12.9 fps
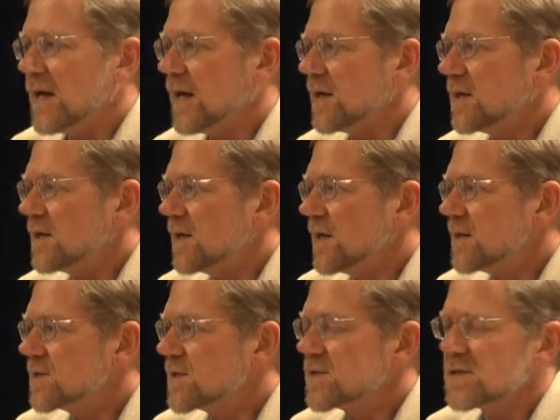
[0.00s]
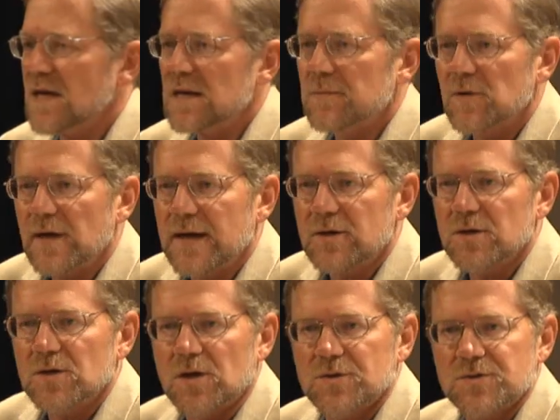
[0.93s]
and, and sustainable
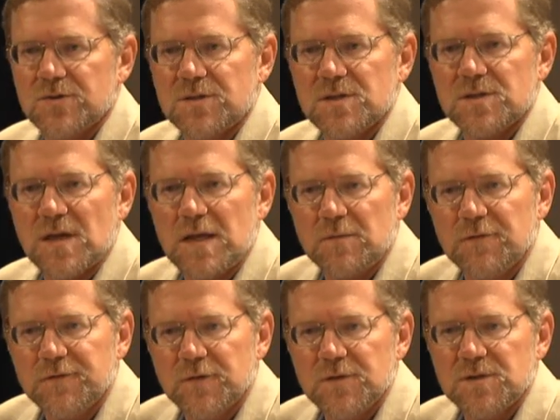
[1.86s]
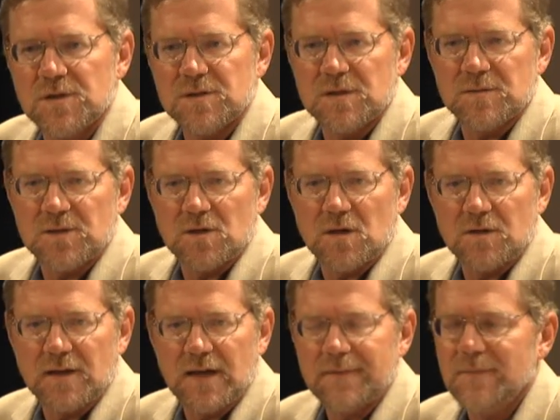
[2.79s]
agriculture and sustainable food systems and all
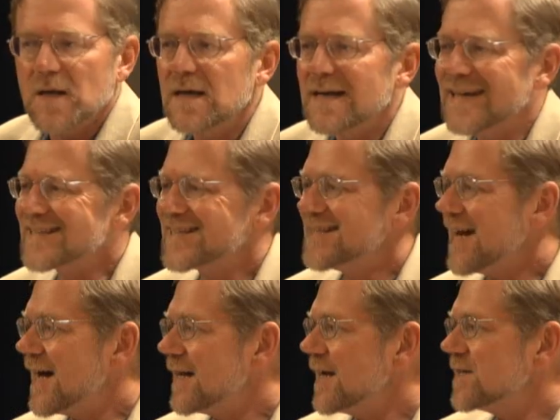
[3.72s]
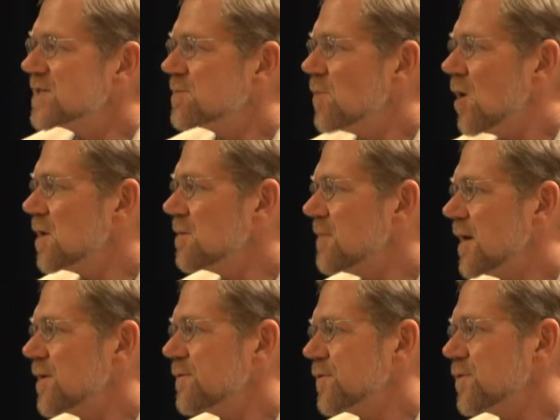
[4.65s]
that, it's not a small
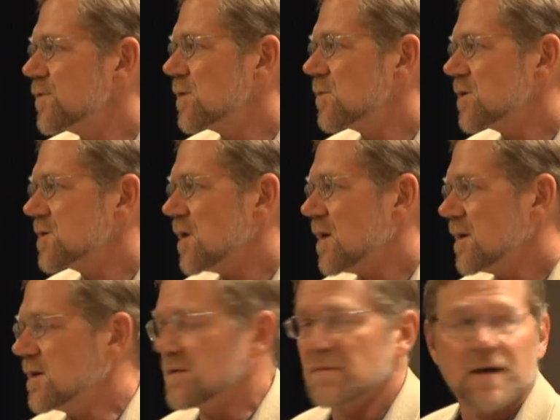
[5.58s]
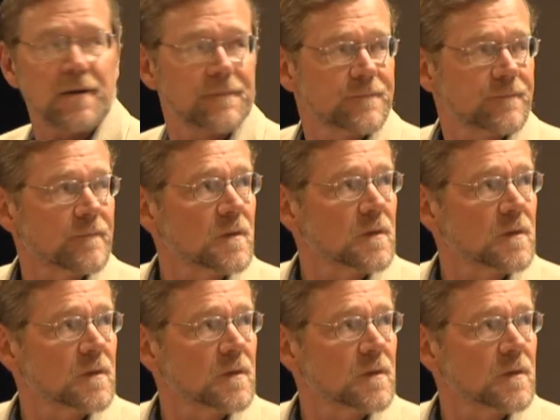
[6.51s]
amount of food that we're talking about.